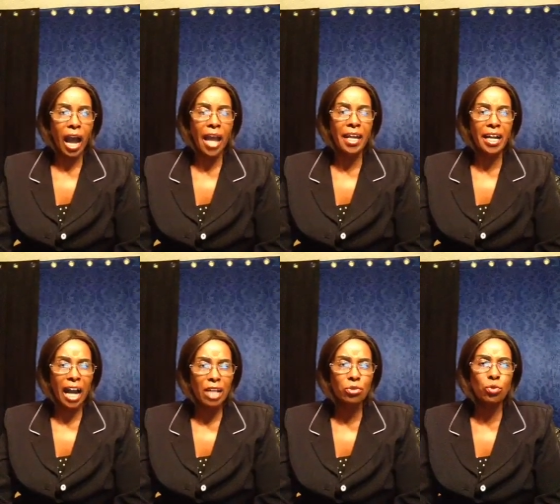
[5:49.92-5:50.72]
I
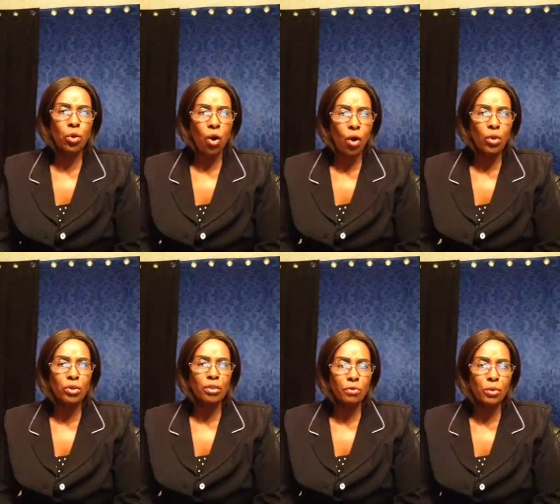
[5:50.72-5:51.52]
cancel
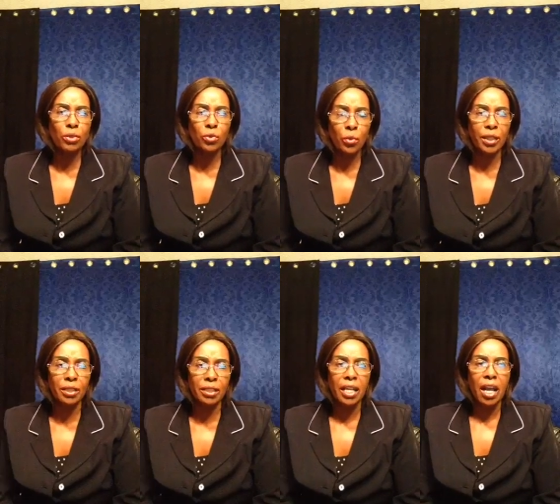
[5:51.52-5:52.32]
all divorce
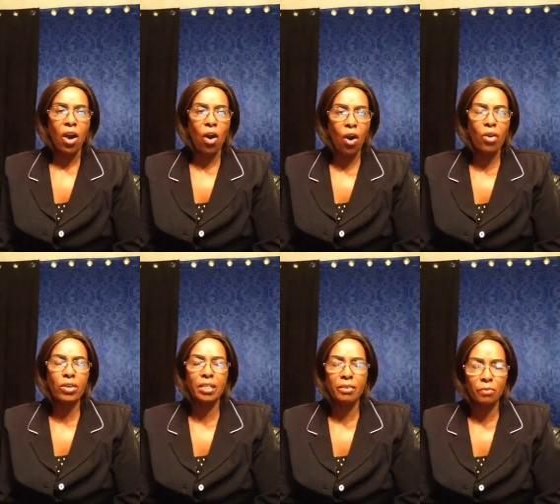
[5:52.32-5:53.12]
suits,
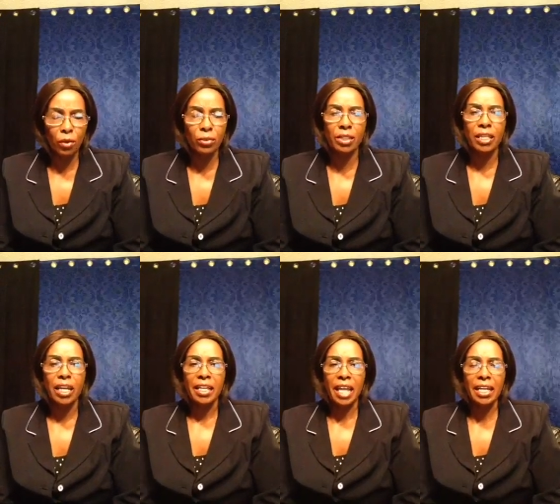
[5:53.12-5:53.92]
all divorce
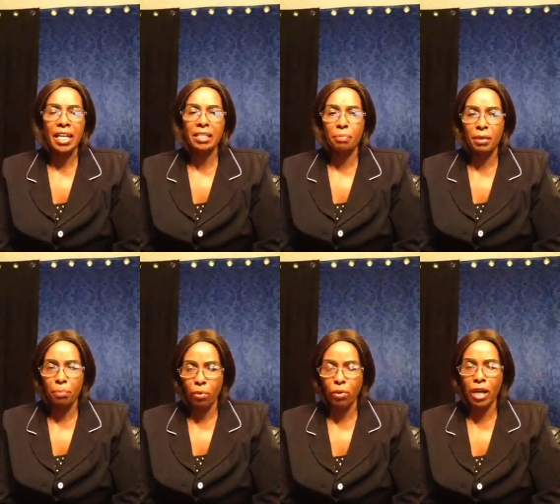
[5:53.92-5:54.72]
that has
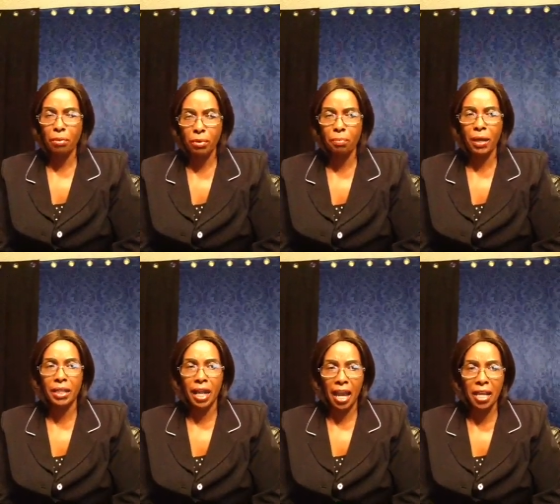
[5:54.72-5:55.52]
been programmed by
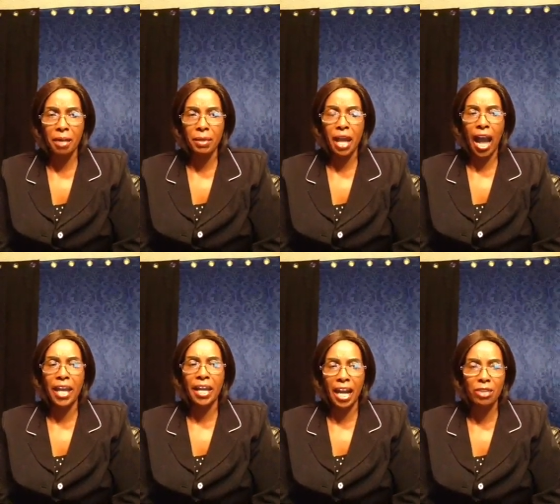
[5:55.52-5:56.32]
the enemy,
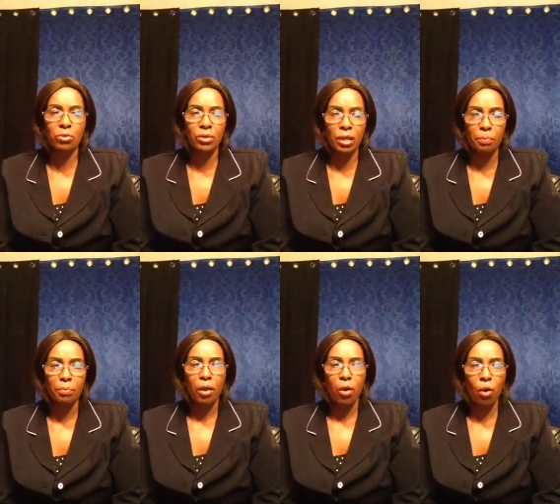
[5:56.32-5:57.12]
I cancel them.
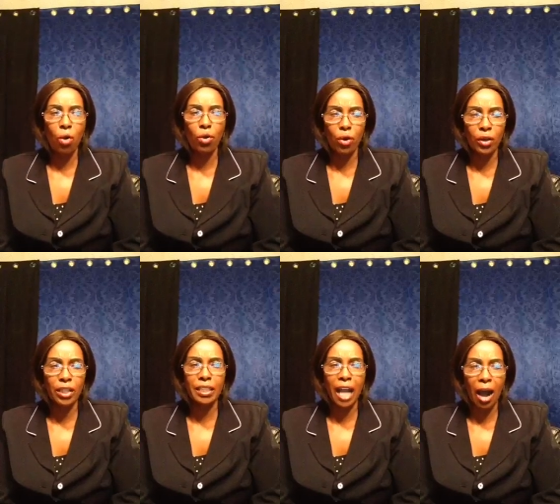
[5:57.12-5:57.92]
Oh,
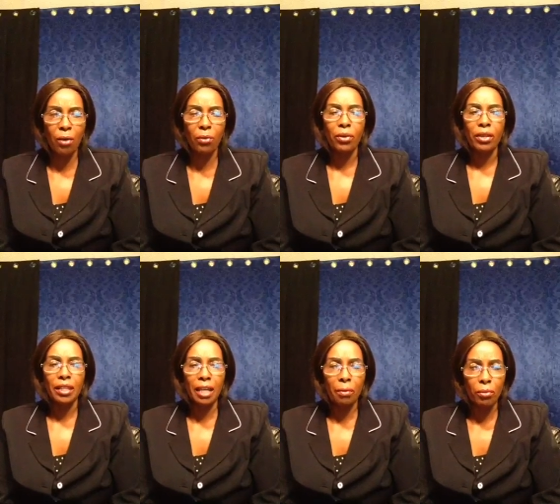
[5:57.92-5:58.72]
Lord, thou,
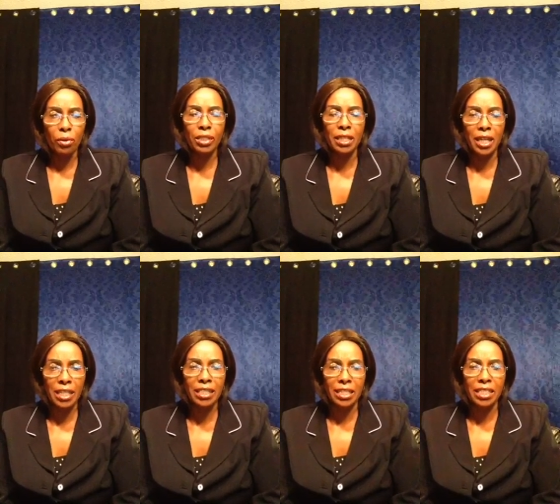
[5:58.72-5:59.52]
the most
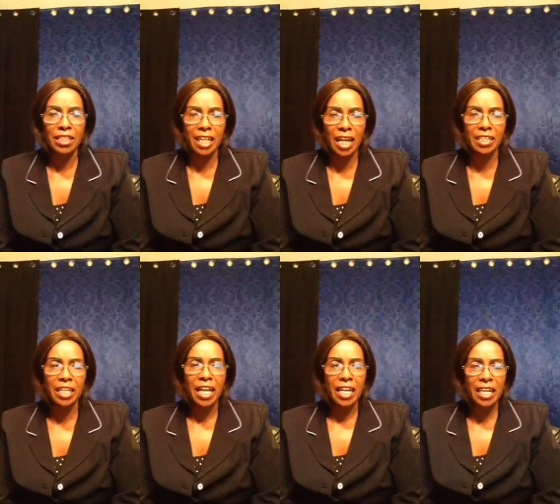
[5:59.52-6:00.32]
righteous judge,
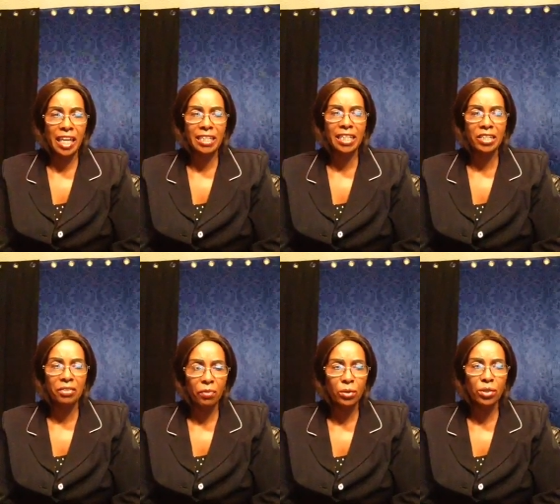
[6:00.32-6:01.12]
let the
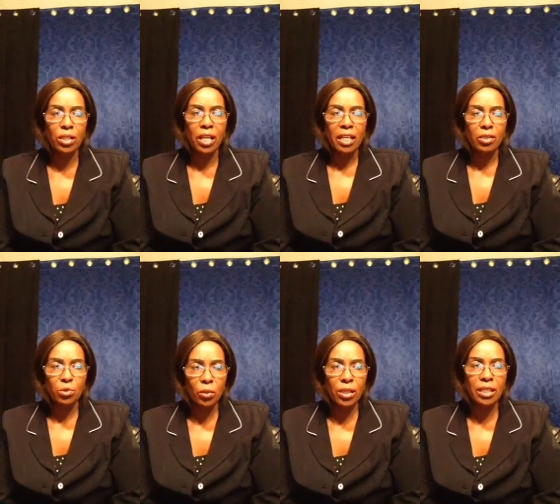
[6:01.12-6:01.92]
divorce
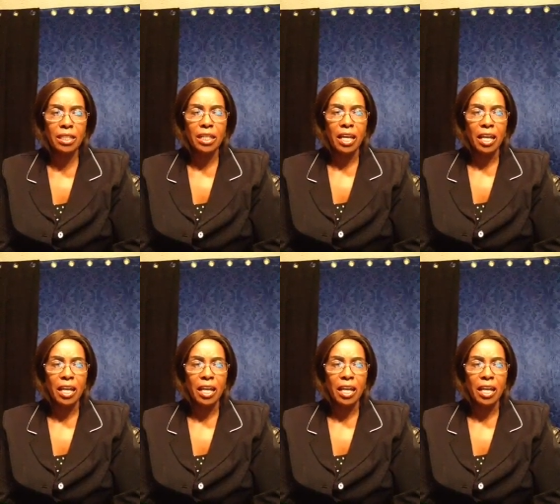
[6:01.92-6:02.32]
suit